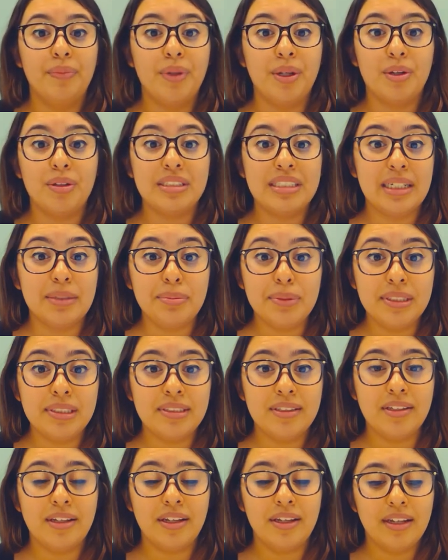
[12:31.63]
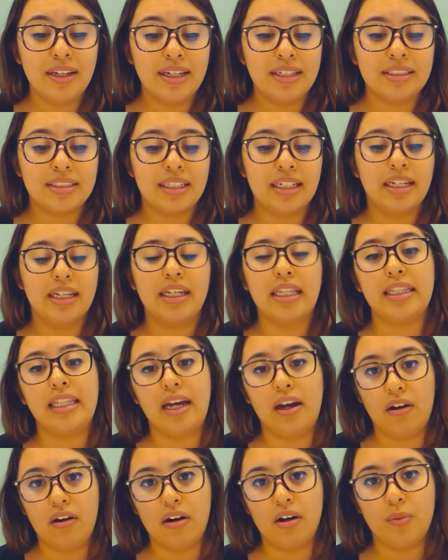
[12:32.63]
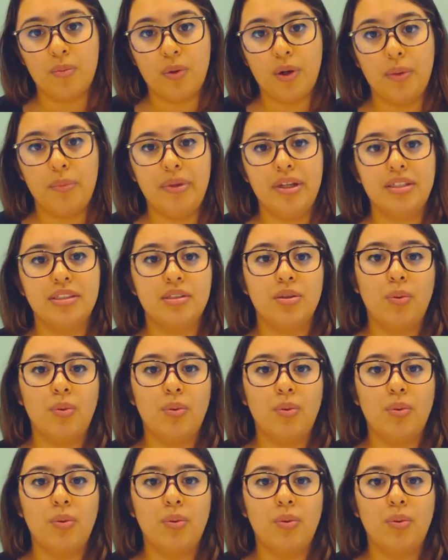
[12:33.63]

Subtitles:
little tips so that you guys can get that hard appointment.